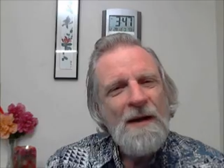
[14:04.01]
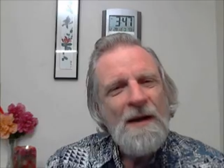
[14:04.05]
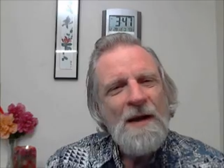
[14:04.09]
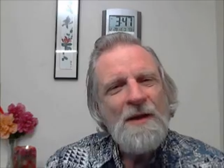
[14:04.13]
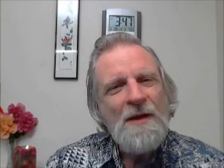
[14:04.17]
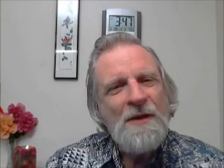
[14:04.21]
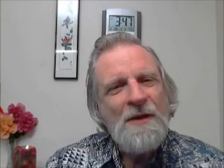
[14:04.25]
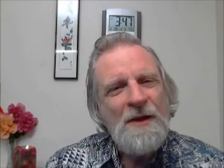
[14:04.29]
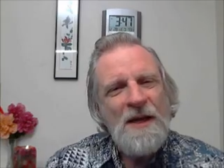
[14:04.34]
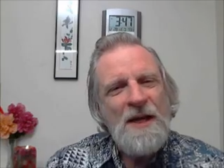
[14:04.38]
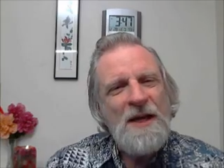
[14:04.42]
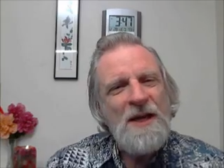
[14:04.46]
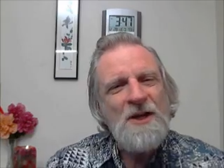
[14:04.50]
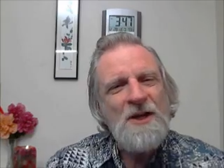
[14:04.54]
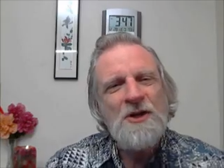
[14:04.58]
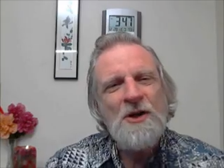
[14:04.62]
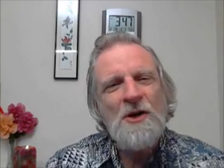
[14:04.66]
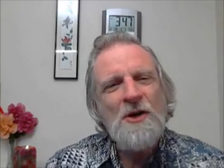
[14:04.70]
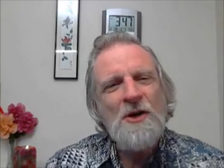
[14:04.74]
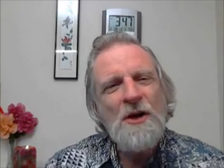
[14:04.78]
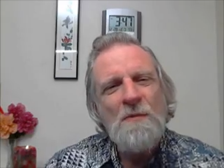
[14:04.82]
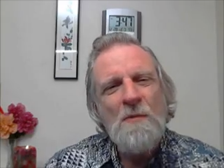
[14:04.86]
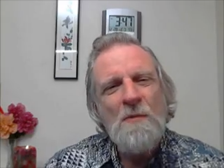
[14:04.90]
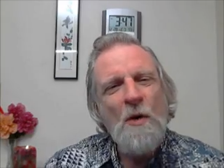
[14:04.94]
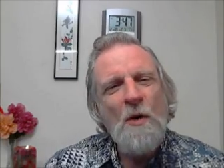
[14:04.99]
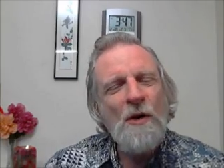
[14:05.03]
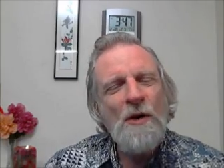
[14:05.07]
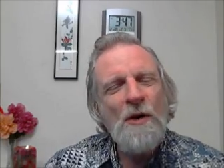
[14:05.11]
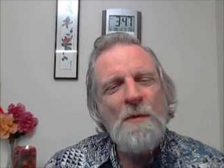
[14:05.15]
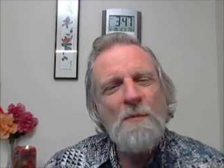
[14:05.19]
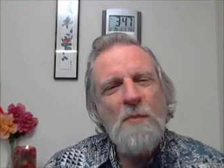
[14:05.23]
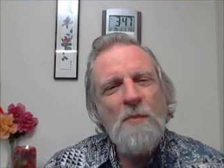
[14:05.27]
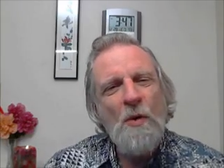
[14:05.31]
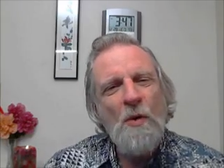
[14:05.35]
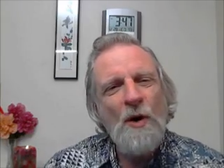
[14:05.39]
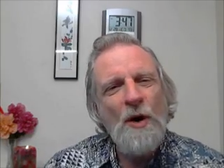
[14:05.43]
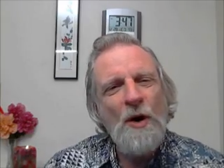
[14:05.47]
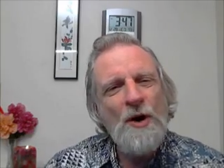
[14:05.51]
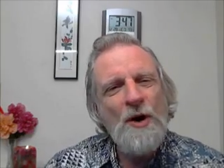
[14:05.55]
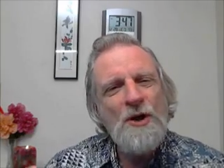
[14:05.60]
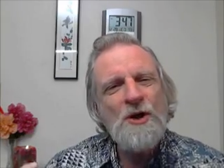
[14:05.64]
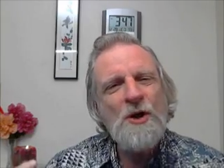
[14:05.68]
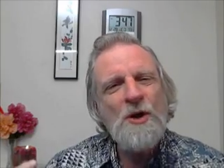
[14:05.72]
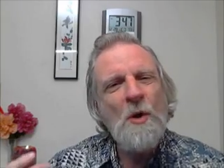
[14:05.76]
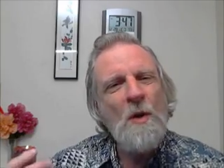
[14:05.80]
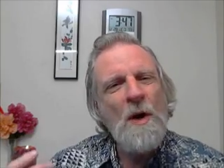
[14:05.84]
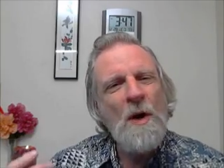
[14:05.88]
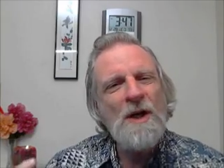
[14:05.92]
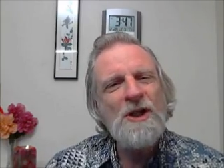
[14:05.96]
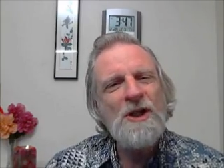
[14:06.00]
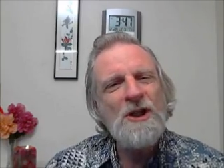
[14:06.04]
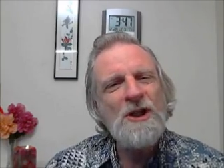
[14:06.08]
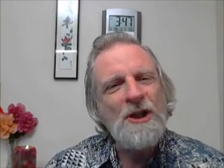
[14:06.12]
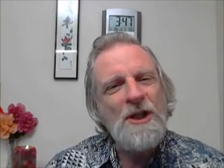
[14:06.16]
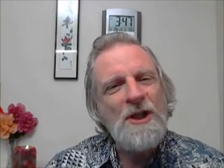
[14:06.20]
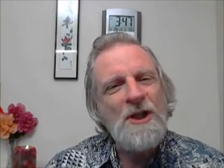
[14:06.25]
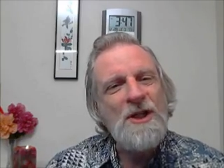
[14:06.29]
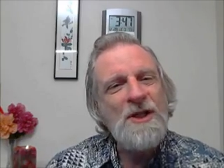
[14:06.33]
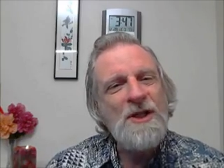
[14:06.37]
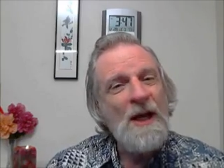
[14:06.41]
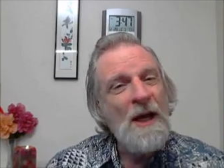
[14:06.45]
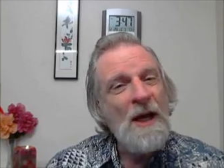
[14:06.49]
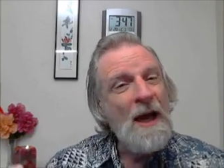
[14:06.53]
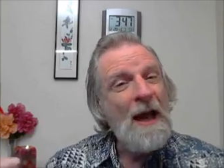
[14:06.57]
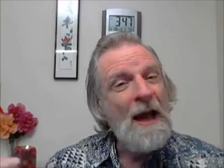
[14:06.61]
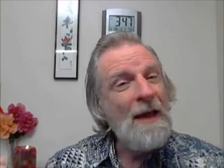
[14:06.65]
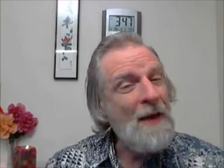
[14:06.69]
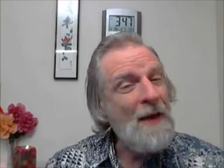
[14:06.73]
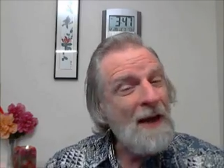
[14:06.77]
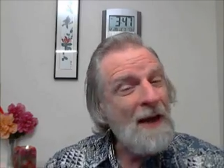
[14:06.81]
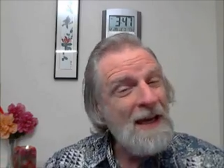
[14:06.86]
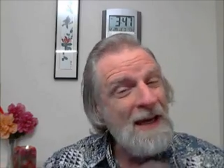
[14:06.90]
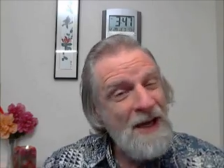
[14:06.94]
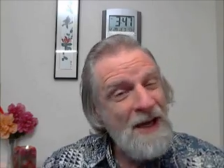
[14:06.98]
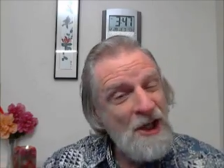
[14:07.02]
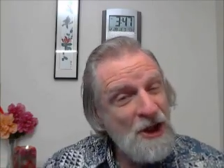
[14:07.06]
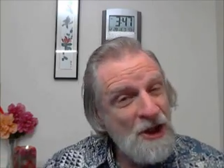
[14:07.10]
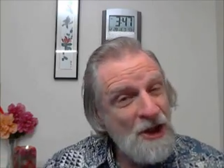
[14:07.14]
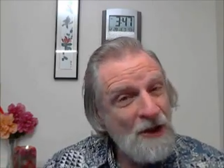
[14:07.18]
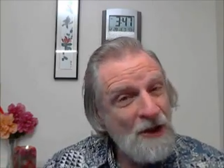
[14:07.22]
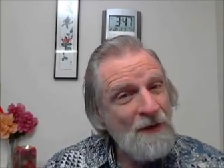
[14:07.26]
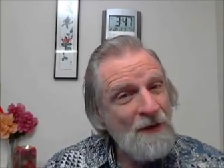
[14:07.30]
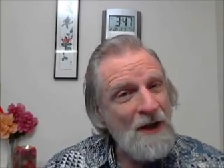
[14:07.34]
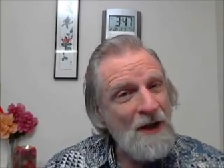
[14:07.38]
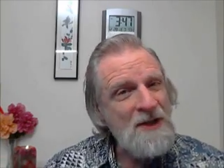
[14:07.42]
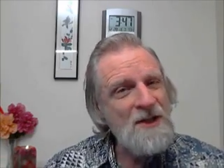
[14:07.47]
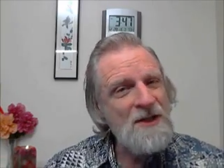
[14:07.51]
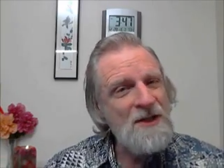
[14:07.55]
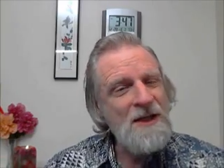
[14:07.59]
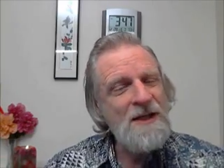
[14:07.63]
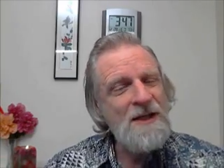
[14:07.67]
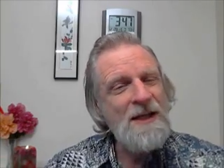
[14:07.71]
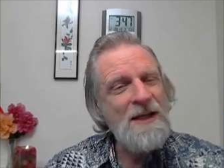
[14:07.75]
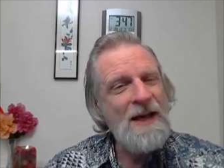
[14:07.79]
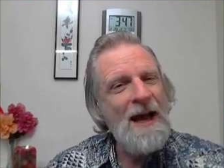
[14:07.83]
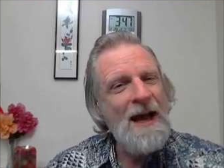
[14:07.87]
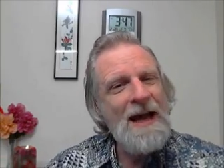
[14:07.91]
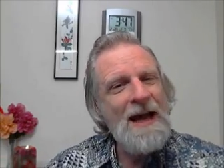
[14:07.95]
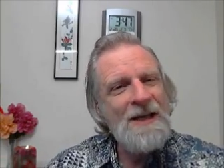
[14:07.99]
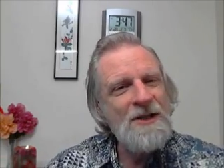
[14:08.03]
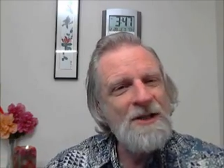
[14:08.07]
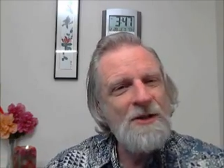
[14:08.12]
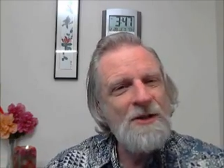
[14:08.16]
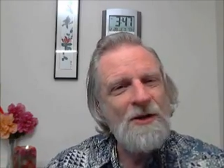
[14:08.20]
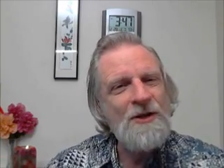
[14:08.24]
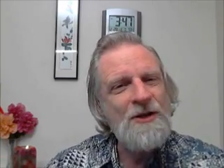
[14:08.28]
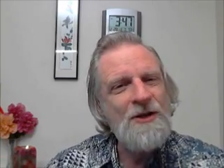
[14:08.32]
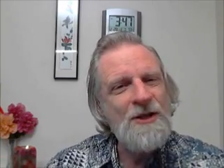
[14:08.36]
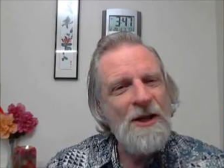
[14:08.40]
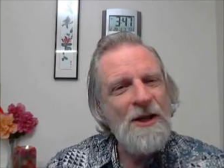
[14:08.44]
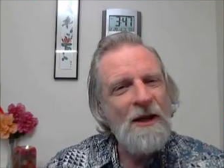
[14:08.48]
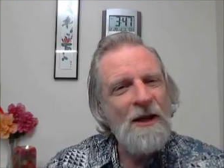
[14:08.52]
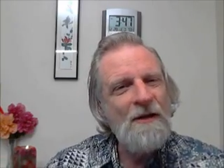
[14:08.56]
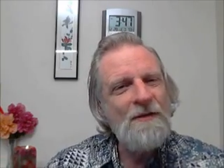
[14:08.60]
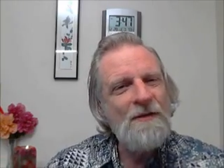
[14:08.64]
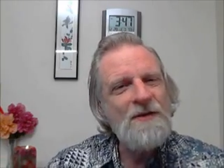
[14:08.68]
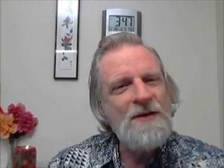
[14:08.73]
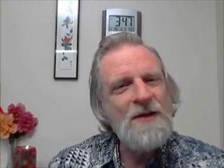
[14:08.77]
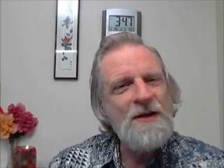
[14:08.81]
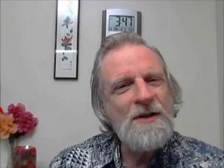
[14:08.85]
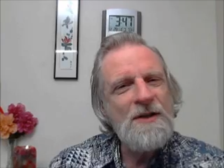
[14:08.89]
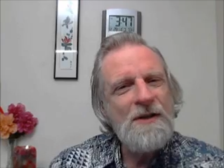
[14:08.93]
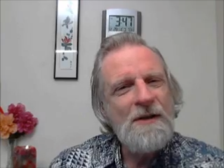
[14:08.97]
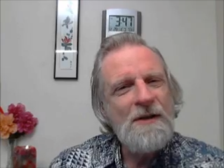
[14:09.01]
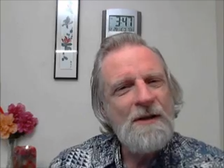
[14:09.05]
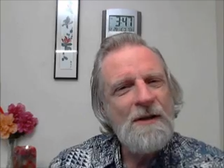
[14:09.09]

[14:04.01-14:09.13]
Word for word: These are the more important questions that each of us need to ask ourselves.